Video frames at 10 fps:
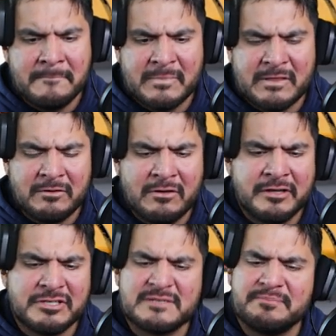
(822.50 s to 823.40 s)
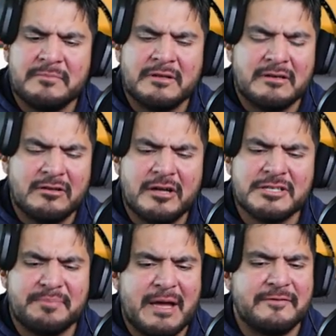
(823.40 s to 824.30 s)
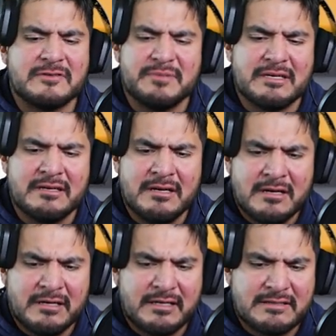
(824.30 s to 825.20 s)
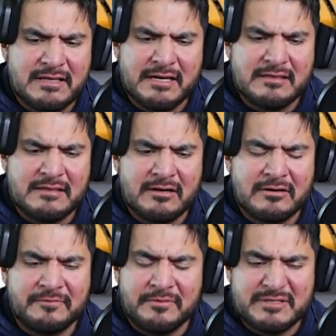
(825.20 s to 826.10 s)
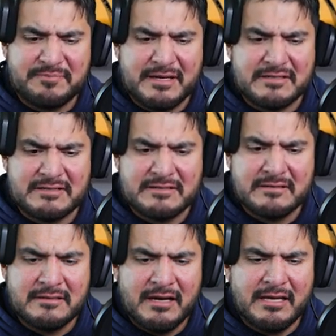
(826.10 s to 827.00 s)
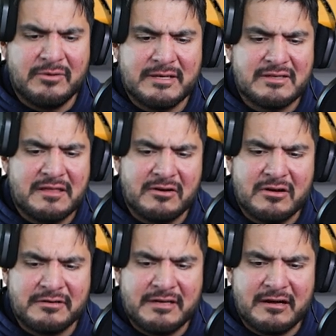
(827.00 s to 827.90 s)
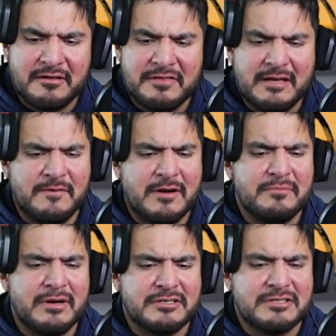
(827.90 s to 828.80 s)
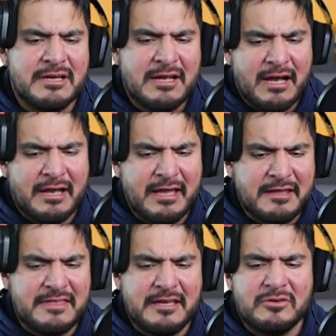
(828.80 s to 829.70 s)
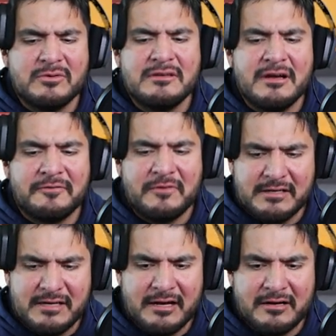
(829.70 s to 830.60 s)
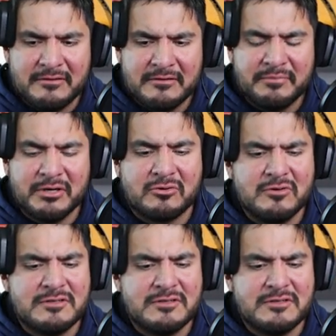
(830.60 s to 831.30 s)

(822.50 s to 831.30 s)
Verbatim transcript: Their logic their logic baffles me. It's like they're from space. Anyways, they're gone now. Thank you very much. I can't thank you enough right now, but cruise